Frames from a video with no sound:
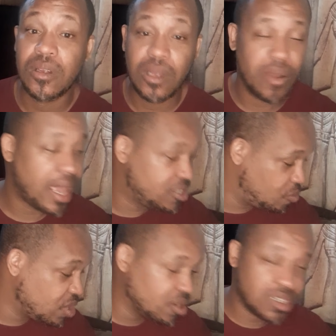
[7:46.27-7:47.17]
Okay, so
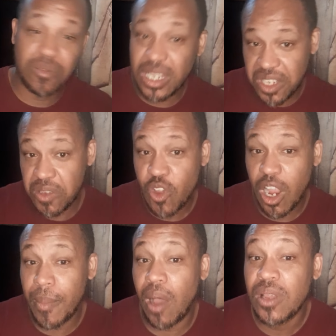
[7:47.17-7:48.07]
we're just gonna continue
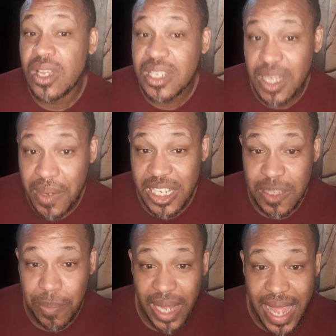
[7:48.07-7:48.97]
talking about some of these
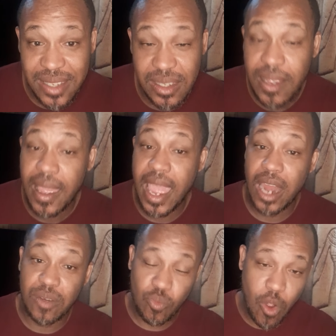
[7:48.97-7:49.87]
plants
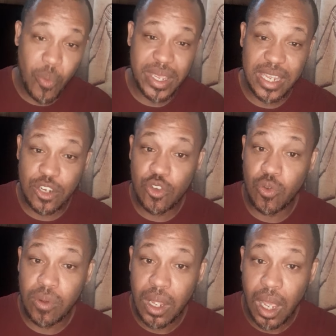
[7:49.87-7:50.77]
and what we can do
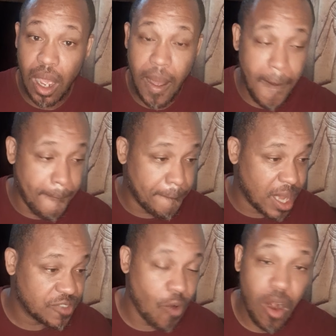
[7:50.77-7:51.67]
uh,
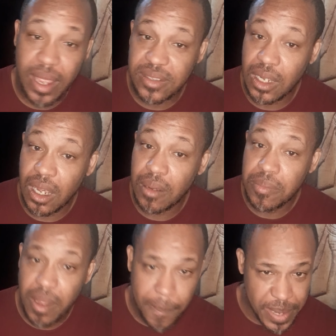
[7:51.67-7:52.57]
as far as uh,
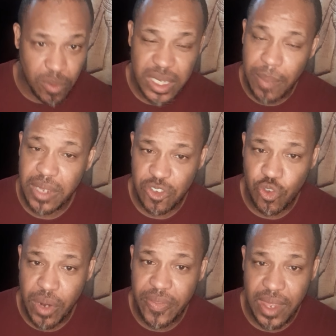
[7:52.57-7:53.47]
building up the
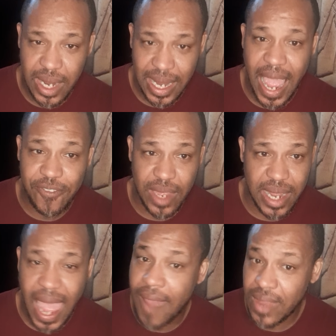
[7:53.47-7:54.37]
strength and the life that they
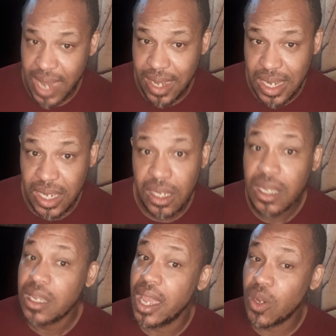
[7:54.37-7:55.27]
have that they need
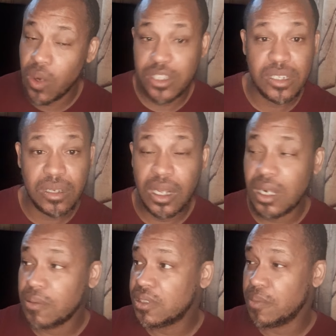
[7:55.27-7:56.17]
in order to
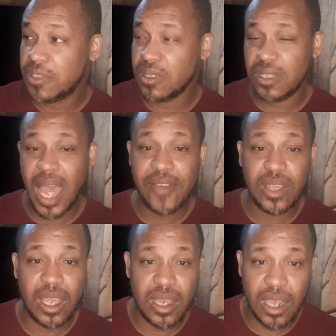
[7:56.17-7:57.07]
uh, to, to, to have a
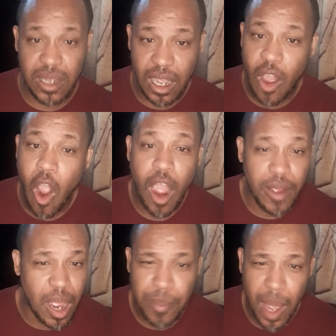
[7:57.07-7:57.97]
a, a,
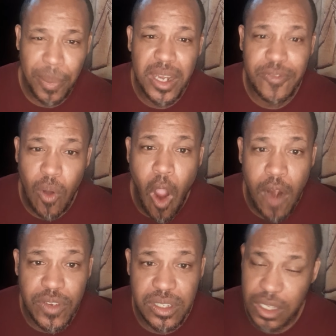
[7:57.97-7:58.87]
a, a, plentiful
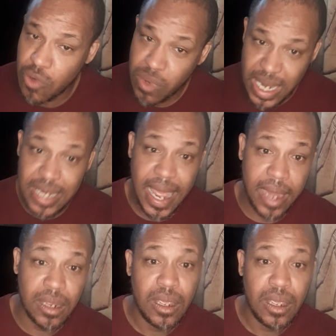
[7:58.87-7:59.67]
harvest. You need that.